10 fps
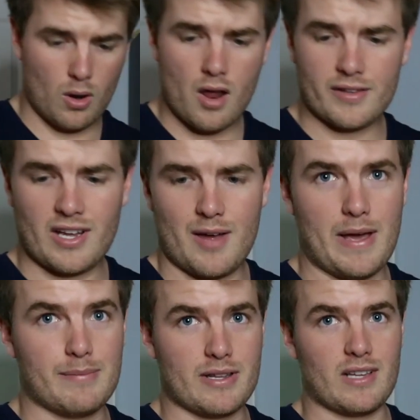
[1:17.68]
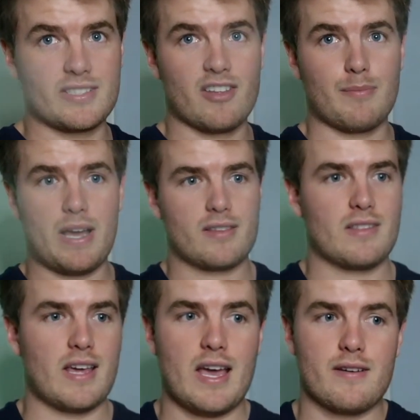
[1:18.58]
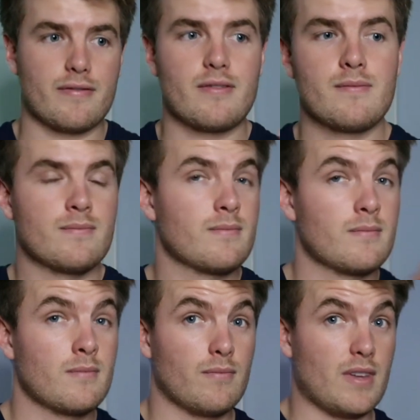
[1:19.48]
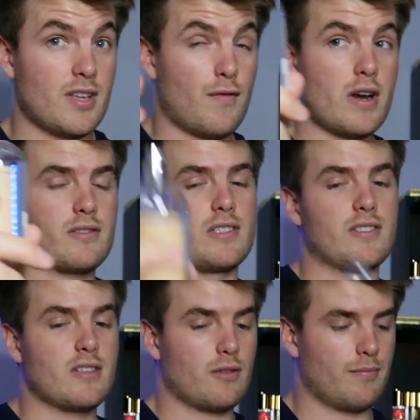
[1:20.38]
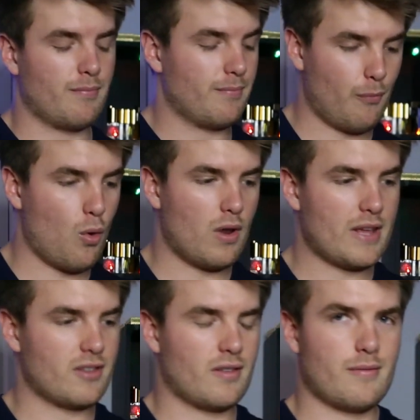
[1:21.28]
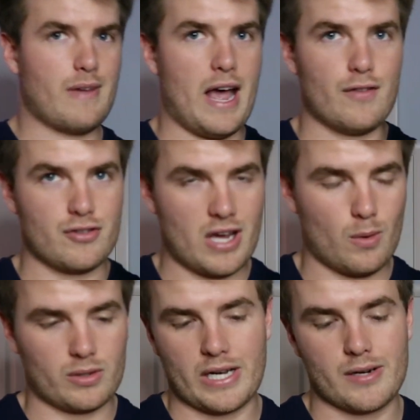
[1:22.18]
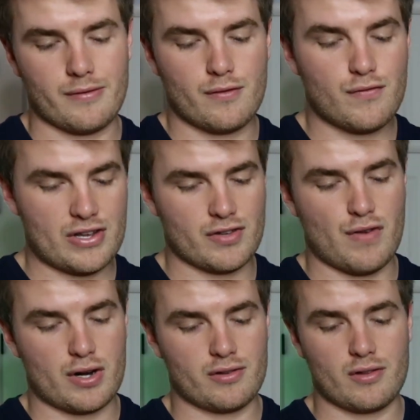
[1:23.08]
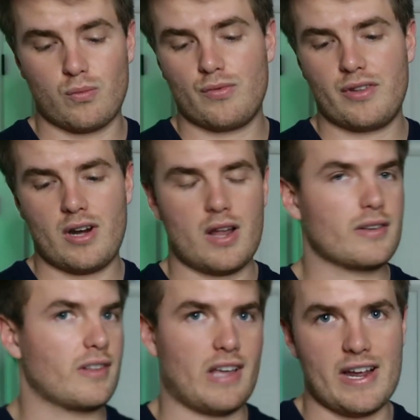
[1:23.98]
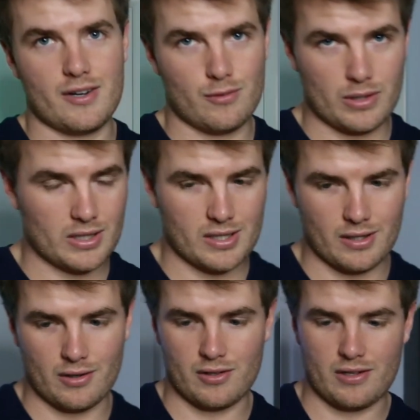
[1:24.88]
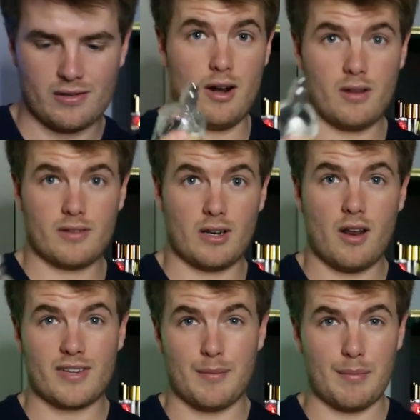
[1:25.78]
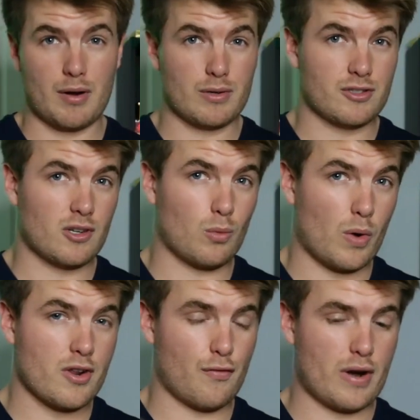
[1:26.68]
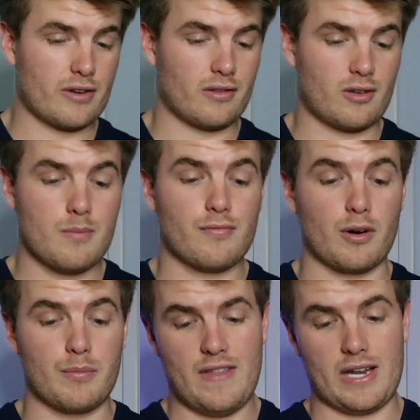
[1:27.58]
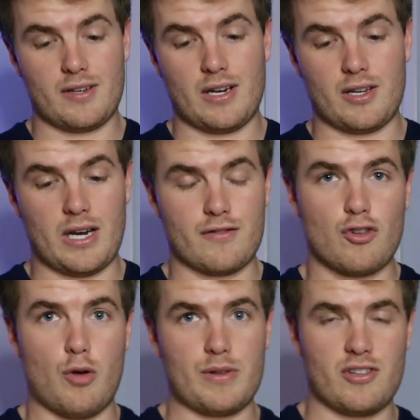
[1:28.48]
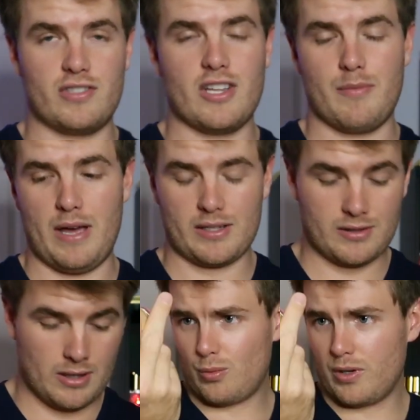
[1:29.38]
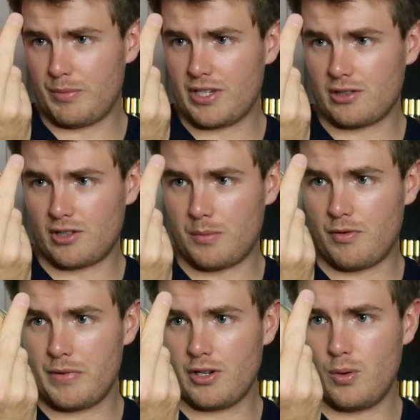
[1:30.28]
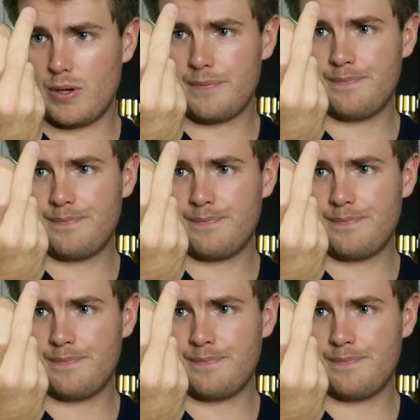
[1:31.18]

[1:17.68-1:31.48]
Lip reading: a lot of the time at places like TJ Maxx, they have these type of fragrances. These are more or less just out the shower kind of freshy fragrances. They're not designer really, they're just, and honestly a lot of time I'm not really sure where these fragrances come from that kind of show up at TJ Maxx. This one in particular comes from Illinois.